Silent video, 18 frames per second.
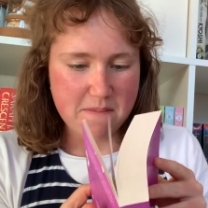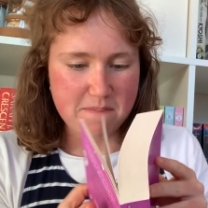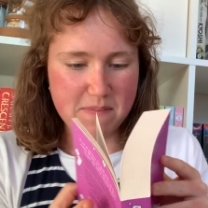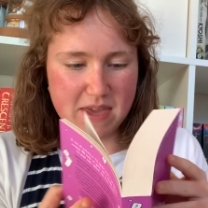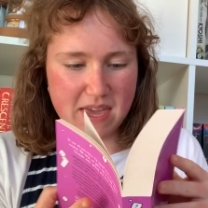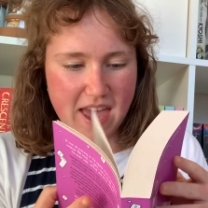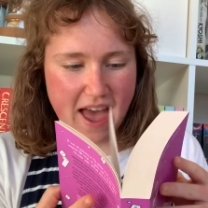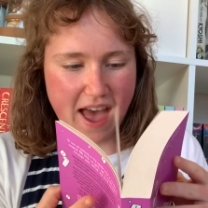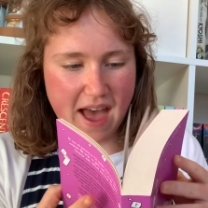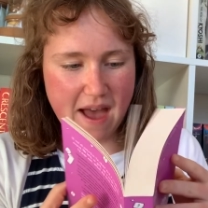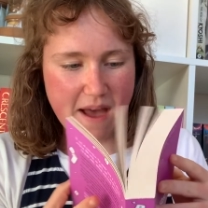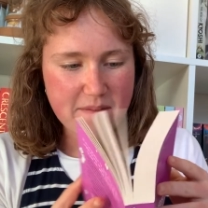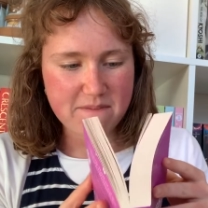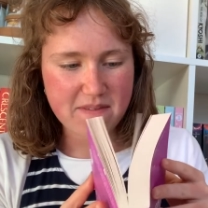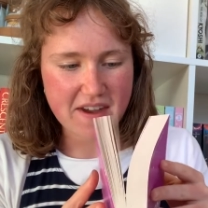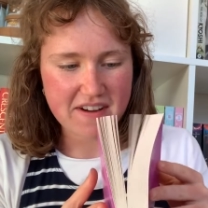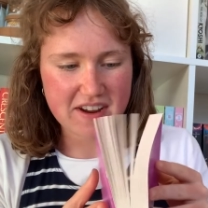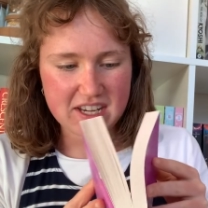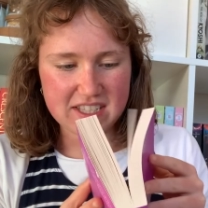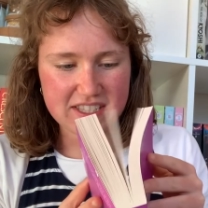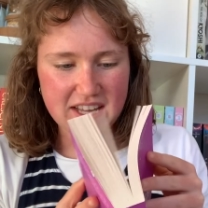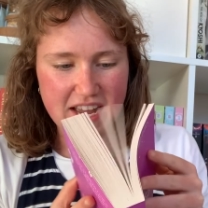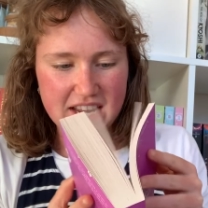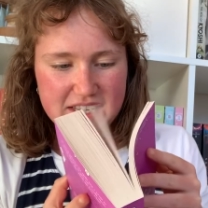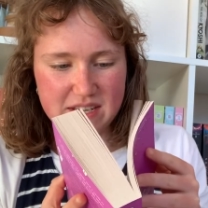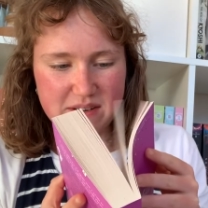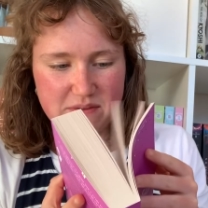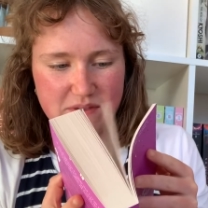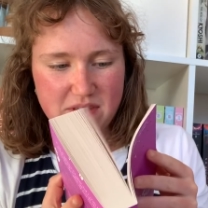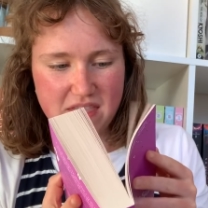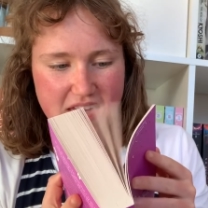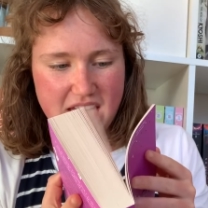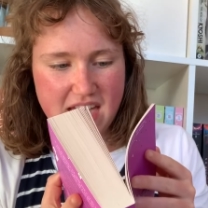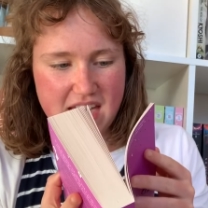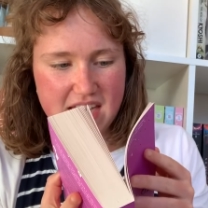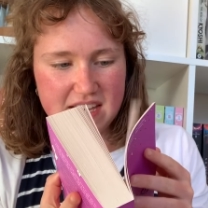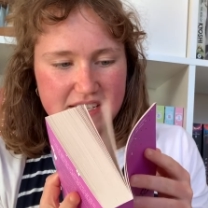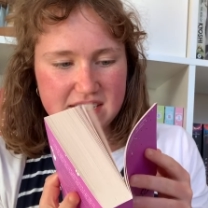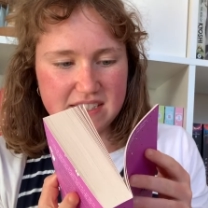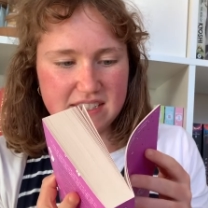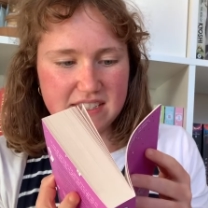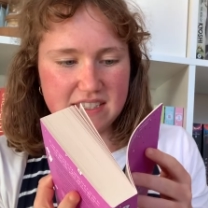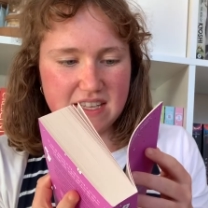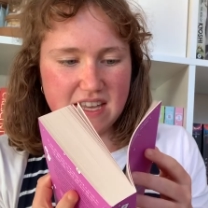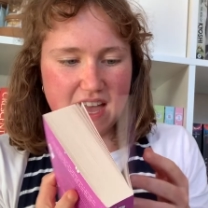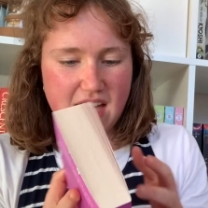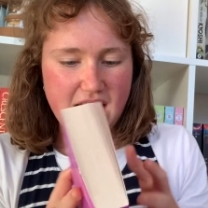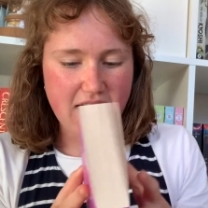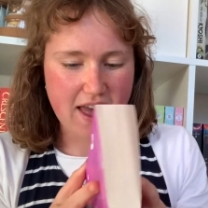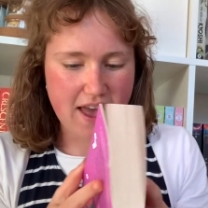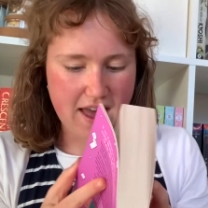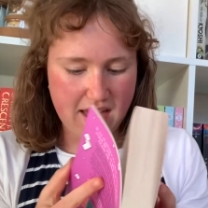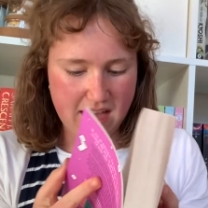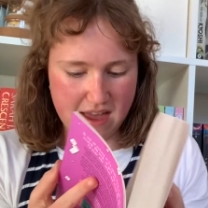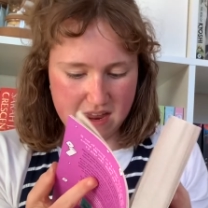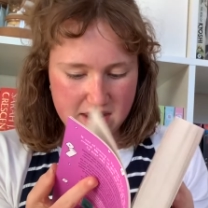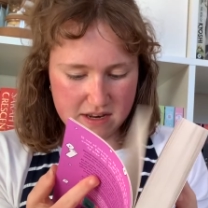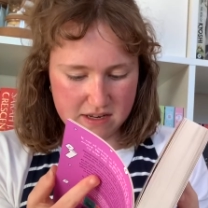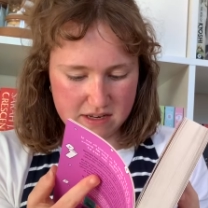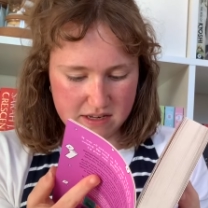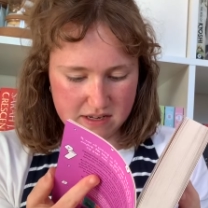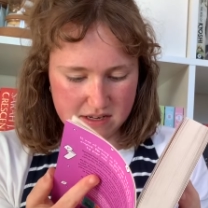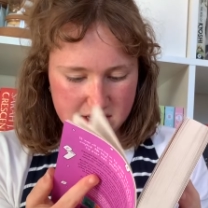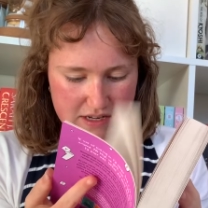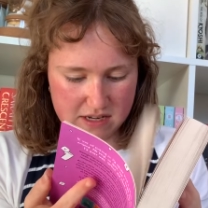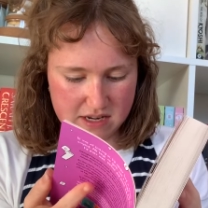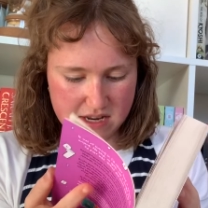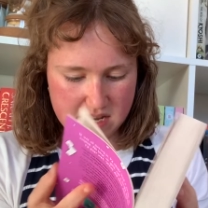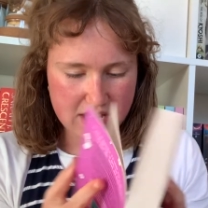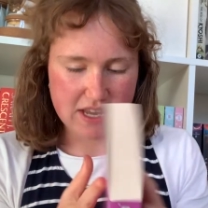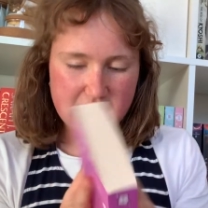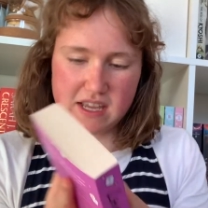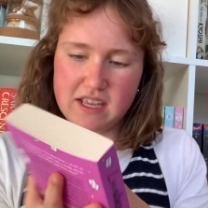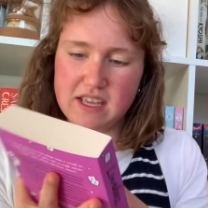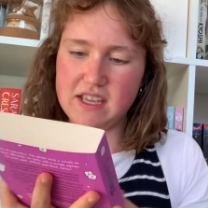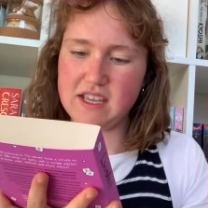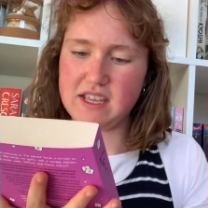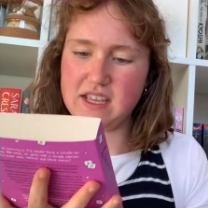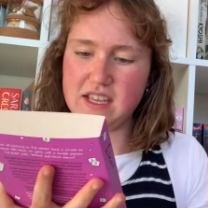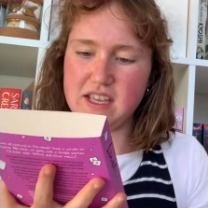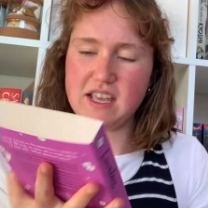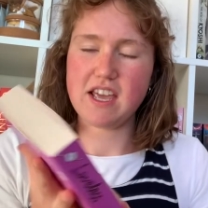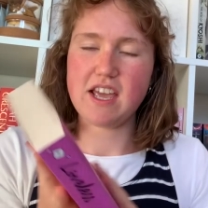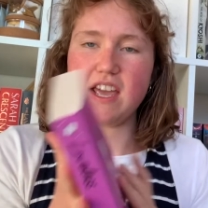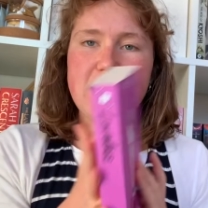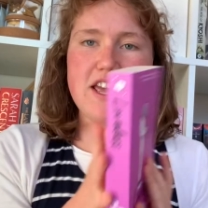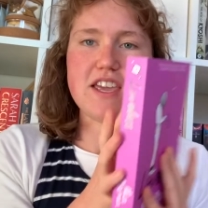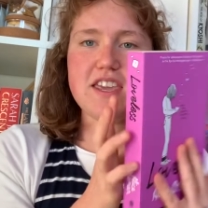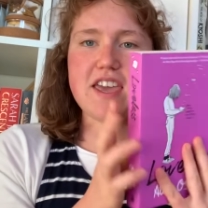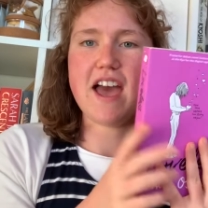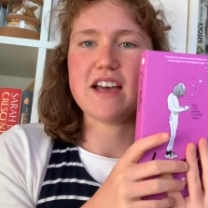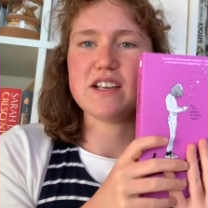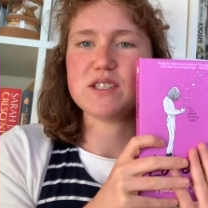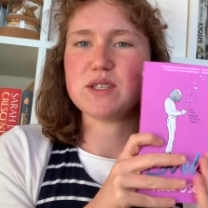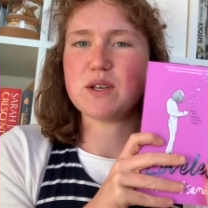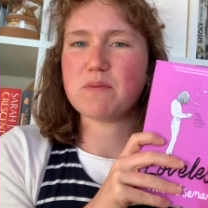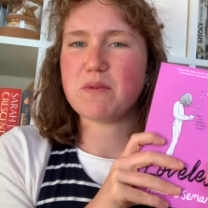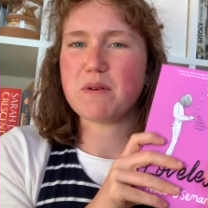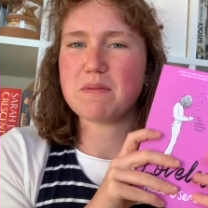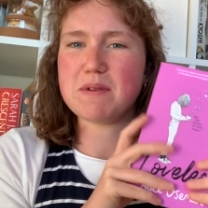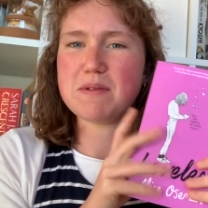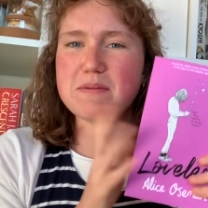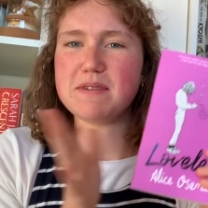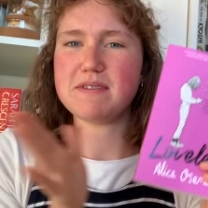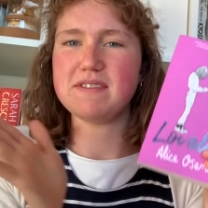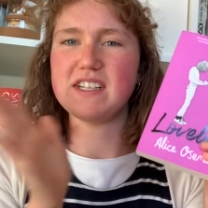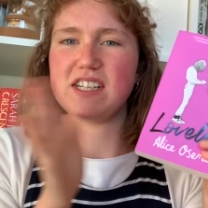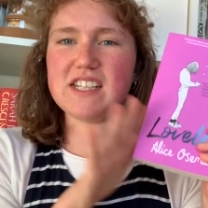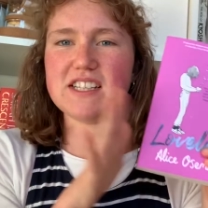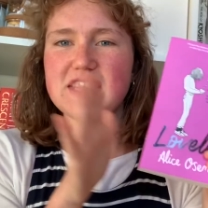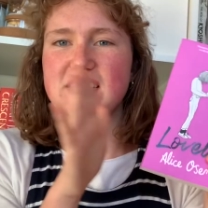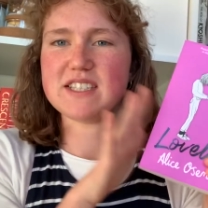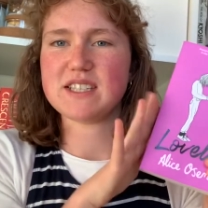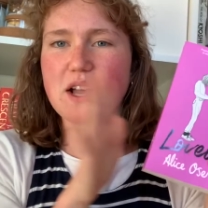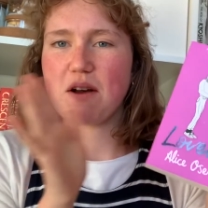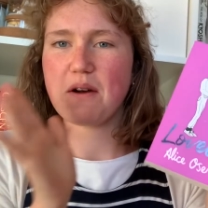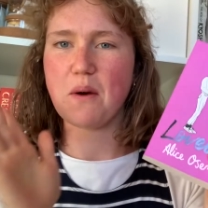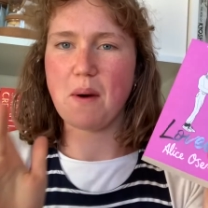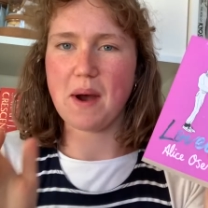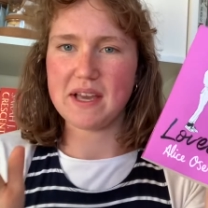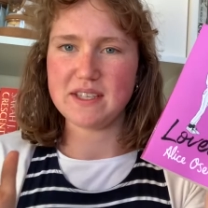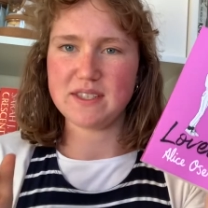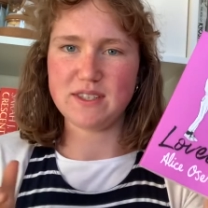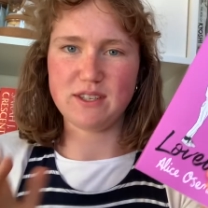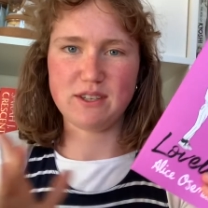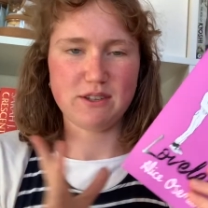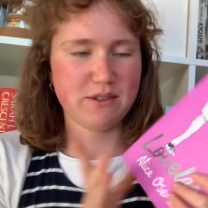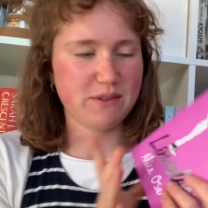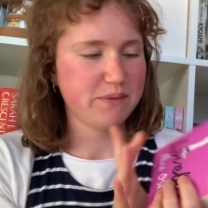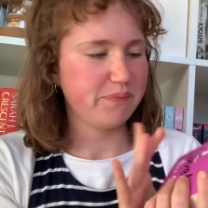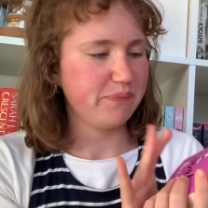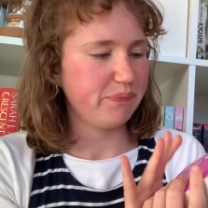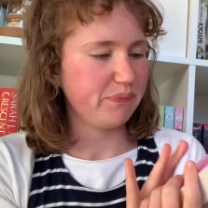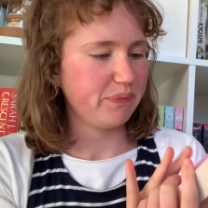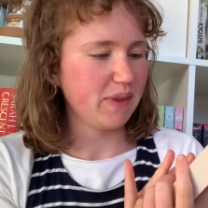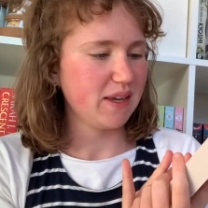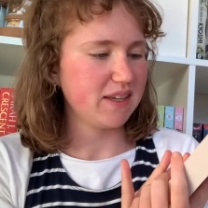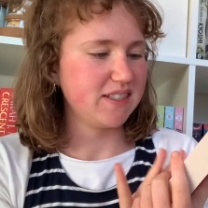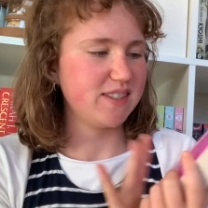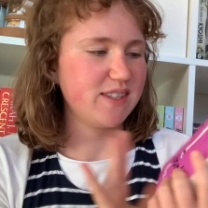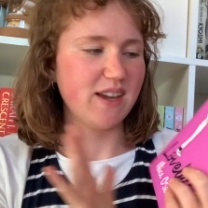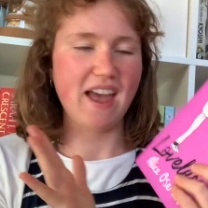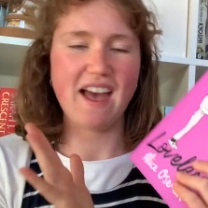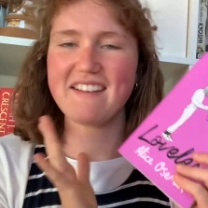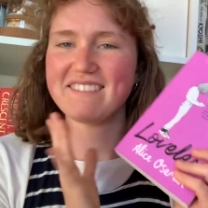But yeah, I'm very excited for this. And yeah, so I'll probably be reading this quite soon. So yeah.